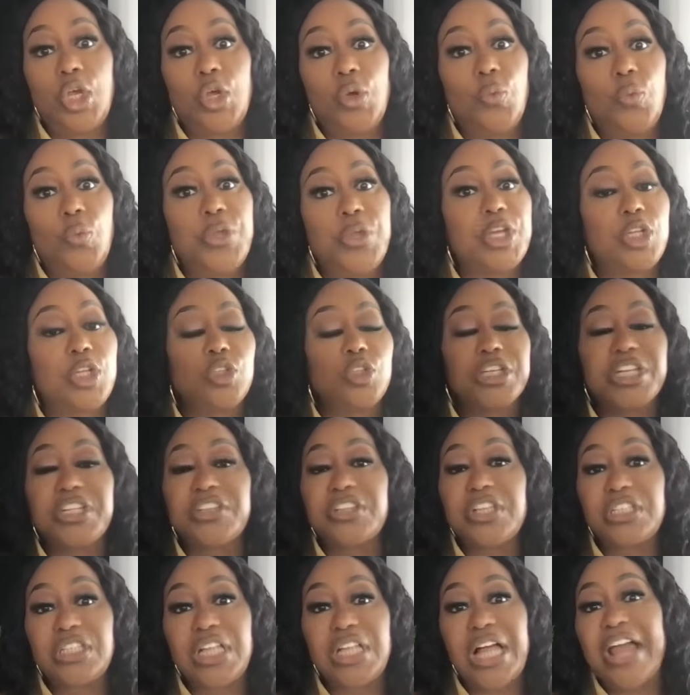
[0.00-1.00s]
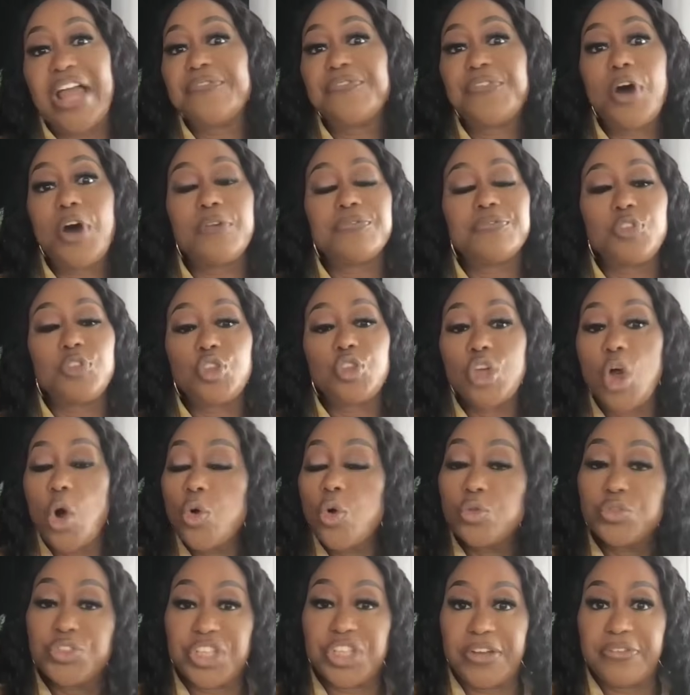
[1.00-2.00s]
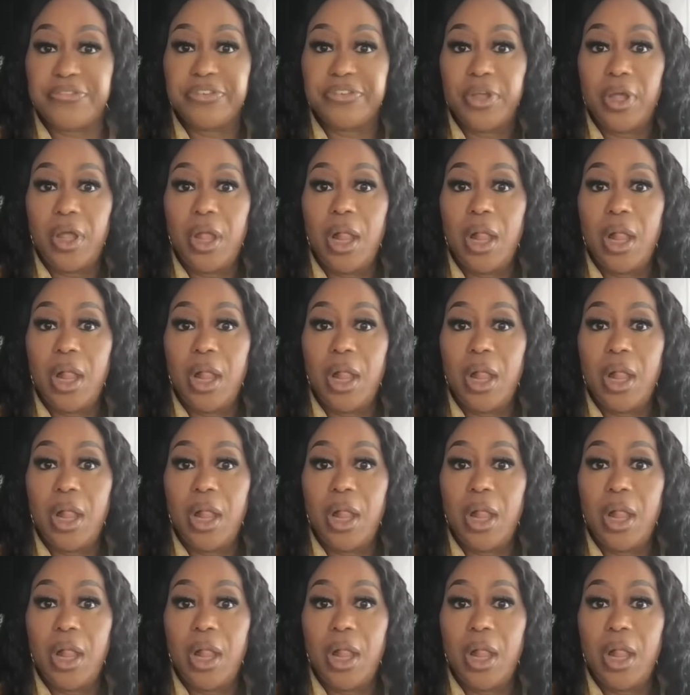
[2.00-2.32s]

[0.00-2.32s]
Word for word: We can look at the life of Joseph.